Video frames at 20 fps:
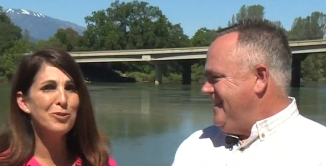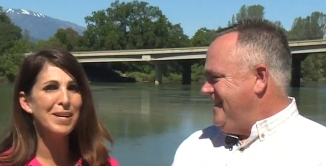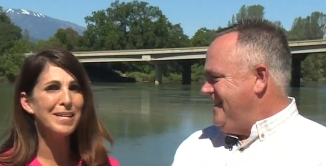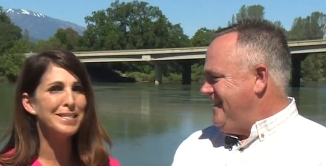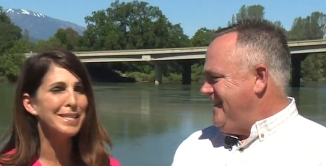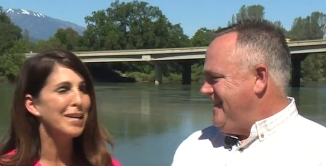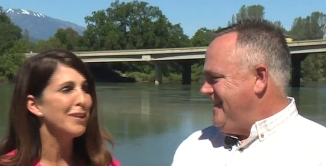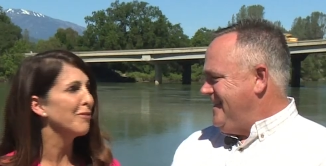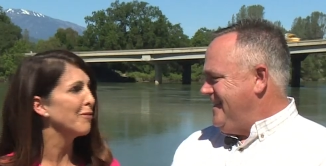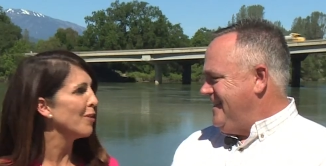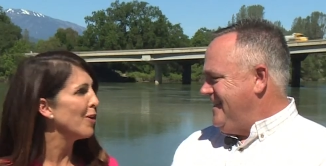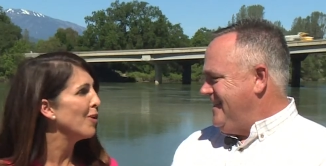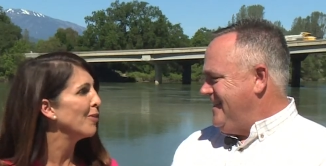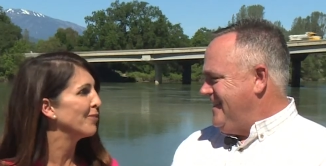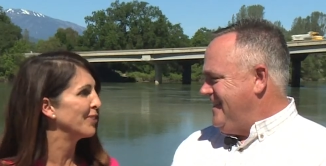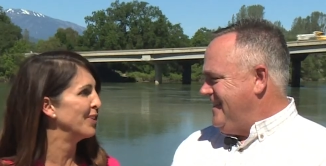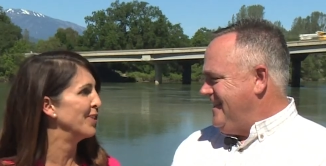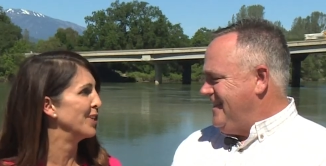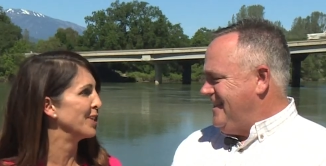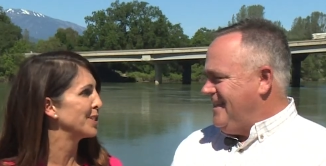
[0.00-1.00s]
Speaker 1: guys get
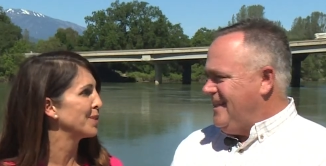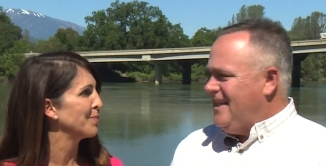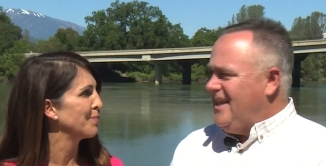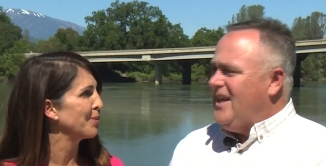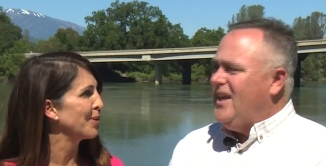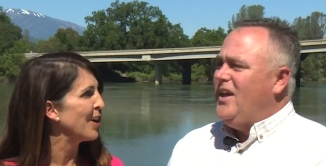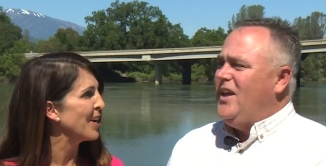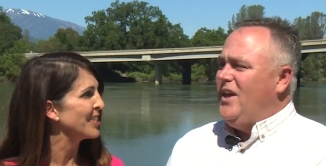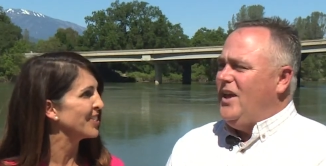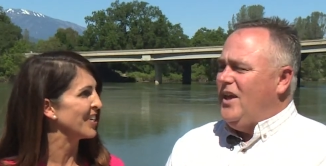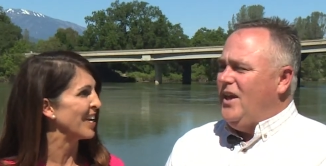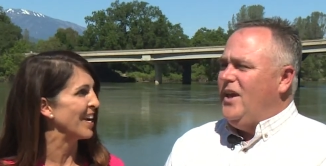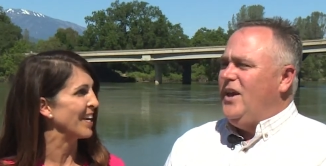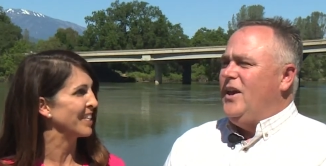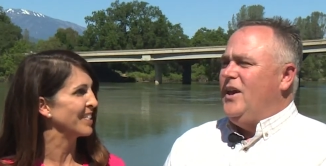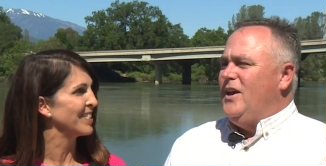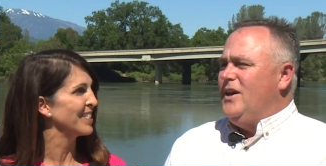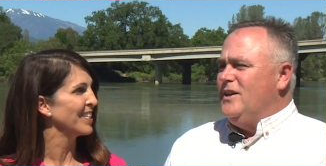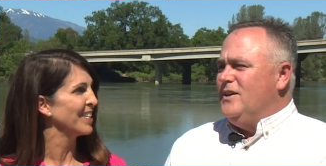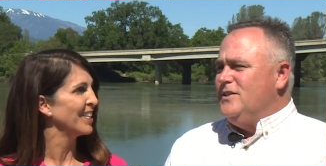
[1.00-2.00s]
involved in this
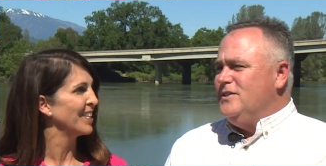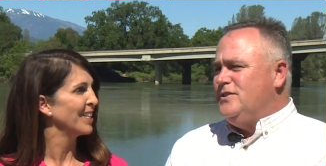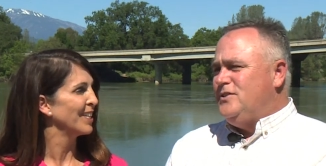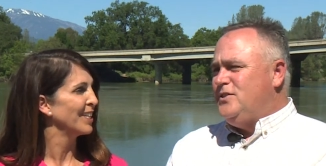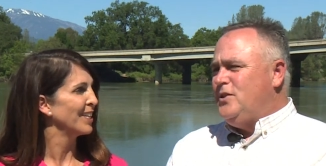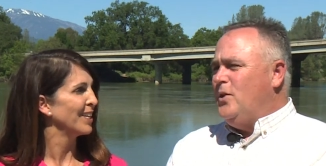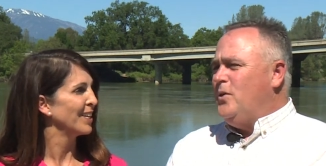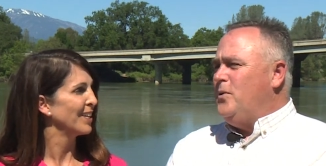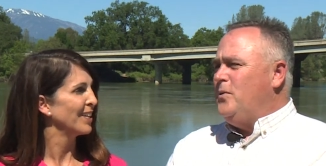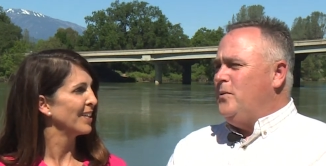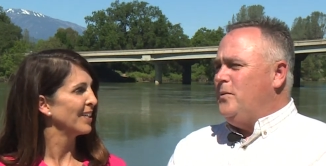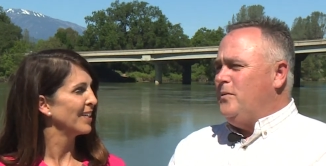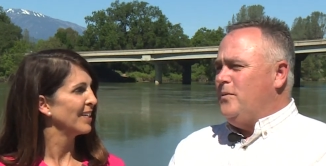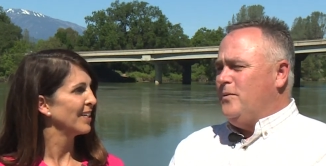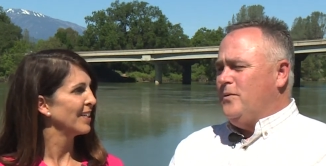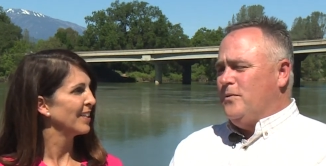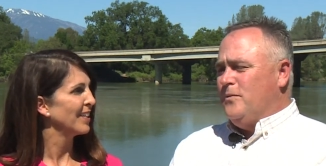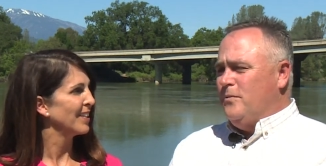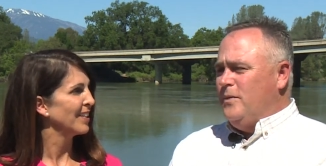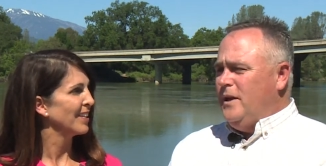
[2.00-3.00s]
project?
Speaker 2: So
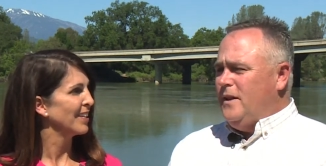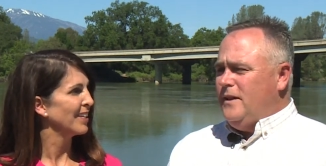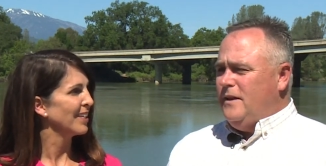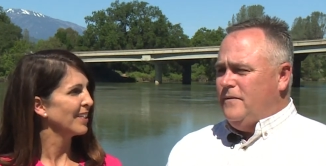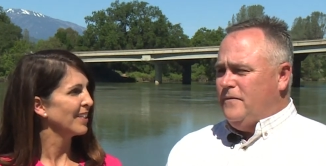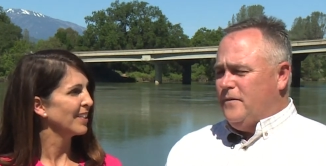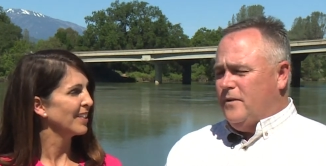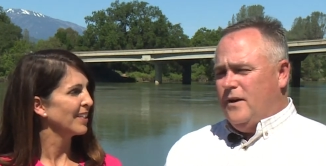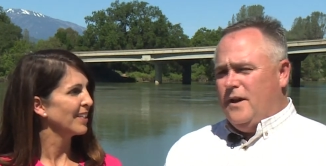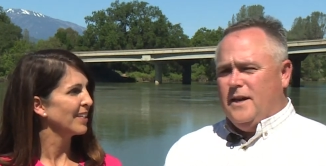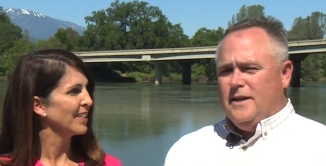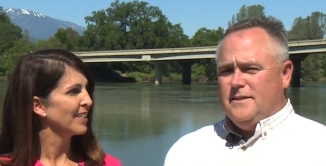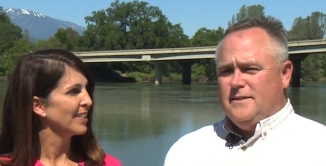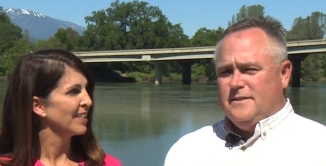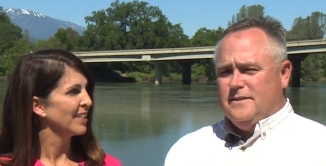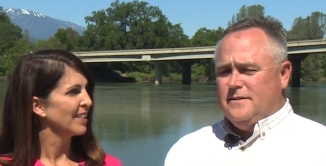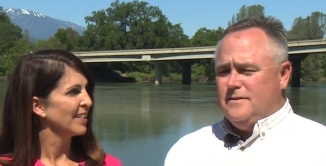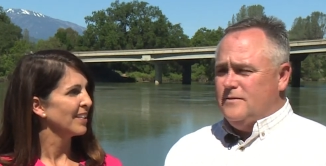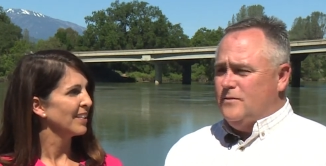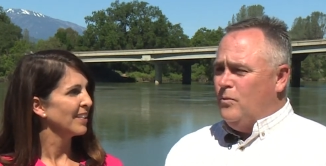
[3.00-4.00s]
really for
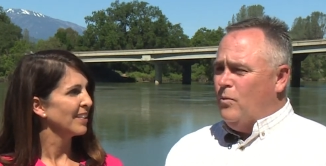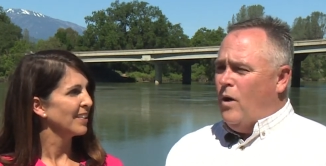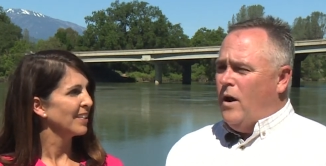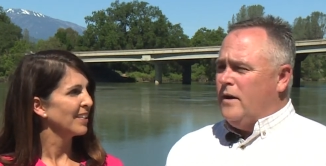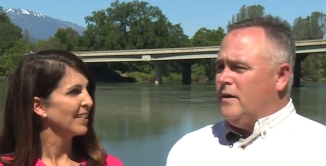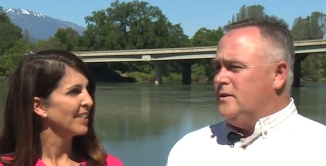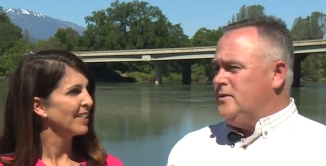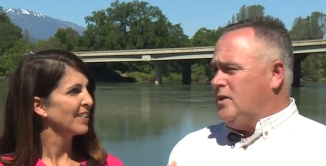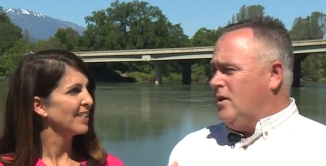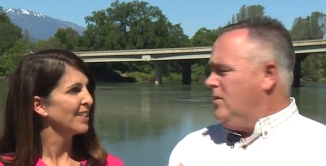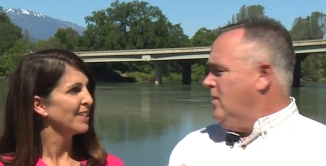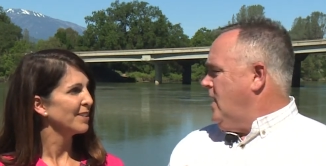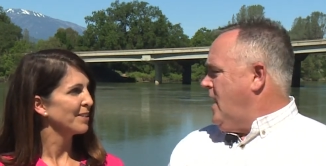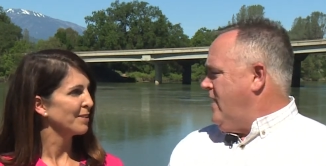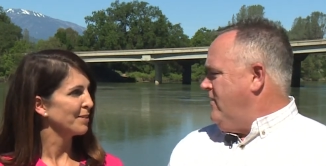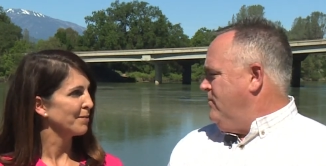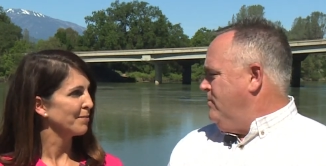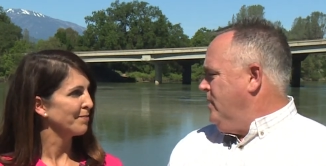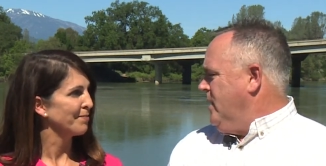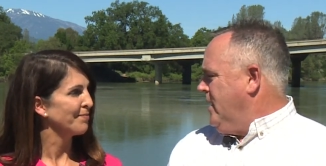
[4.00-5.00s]
us, water's our
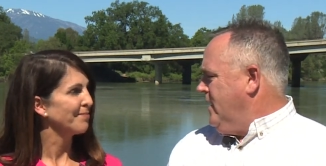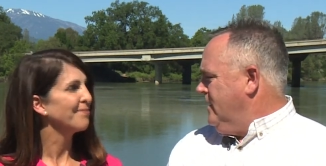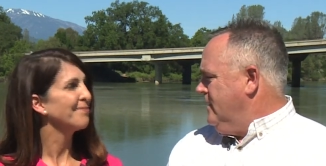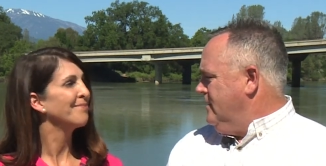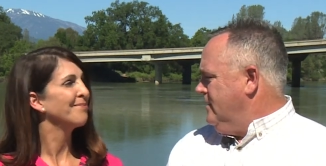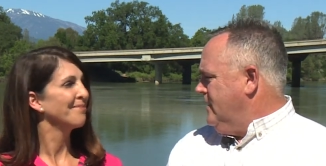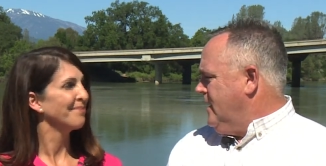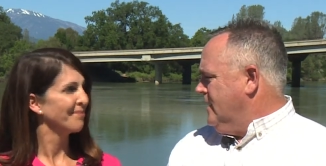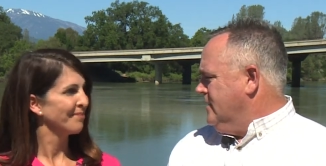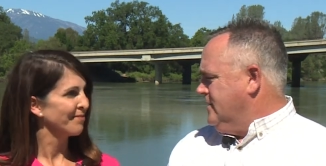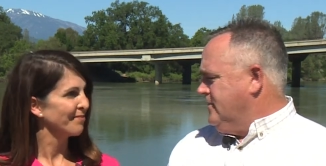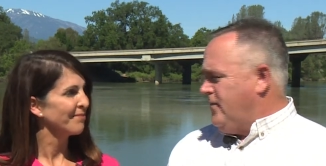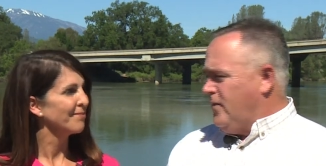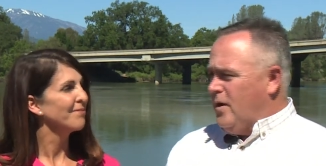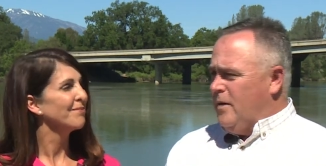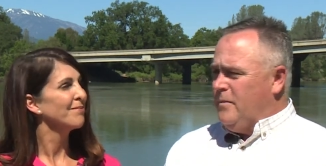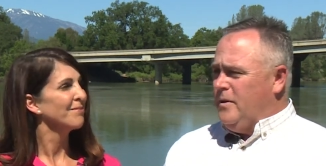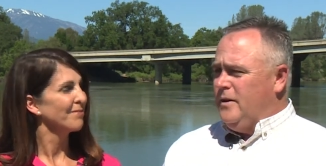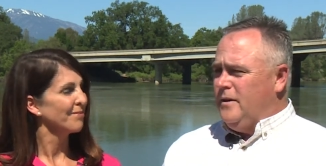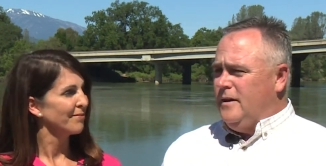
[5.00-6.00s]
lifeblood as a
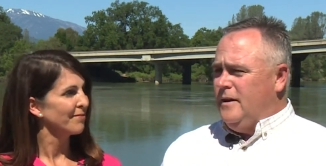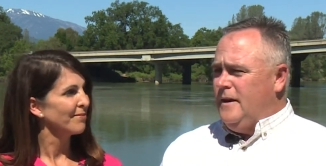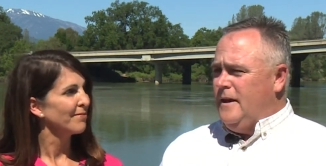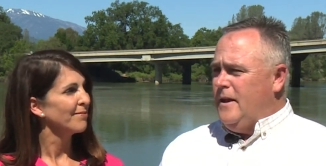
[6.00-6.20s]
farmer.